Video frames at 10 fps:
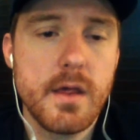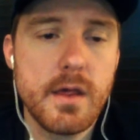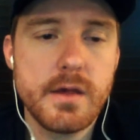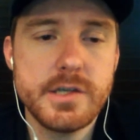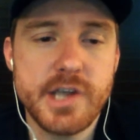
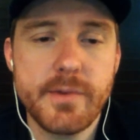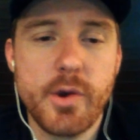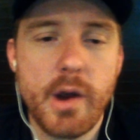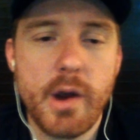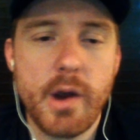Jeremy
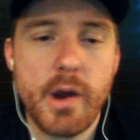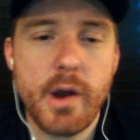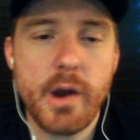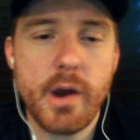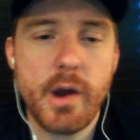Grant was
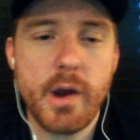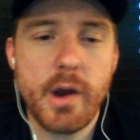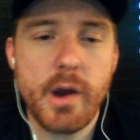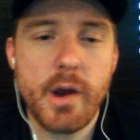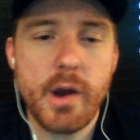3 of
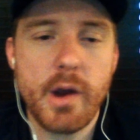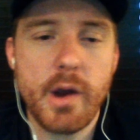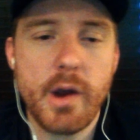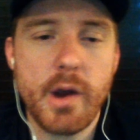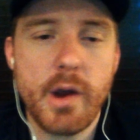6,
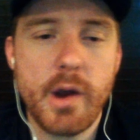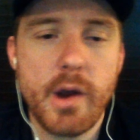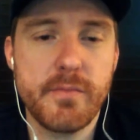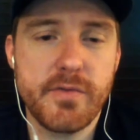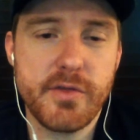2 of 3
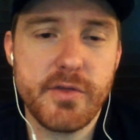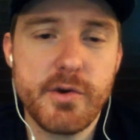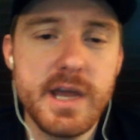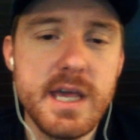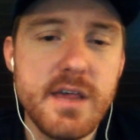from
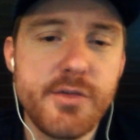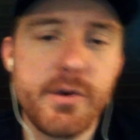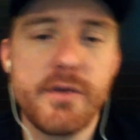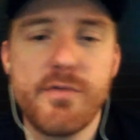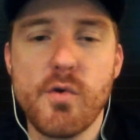3,
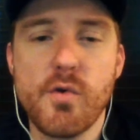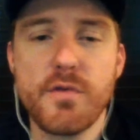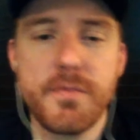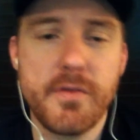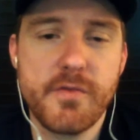3 of 4
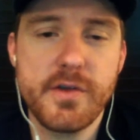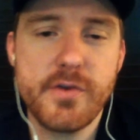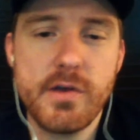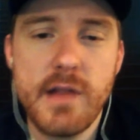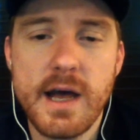from the free
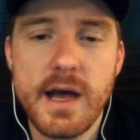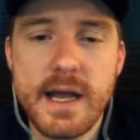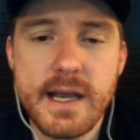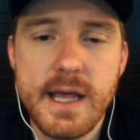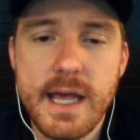throw line.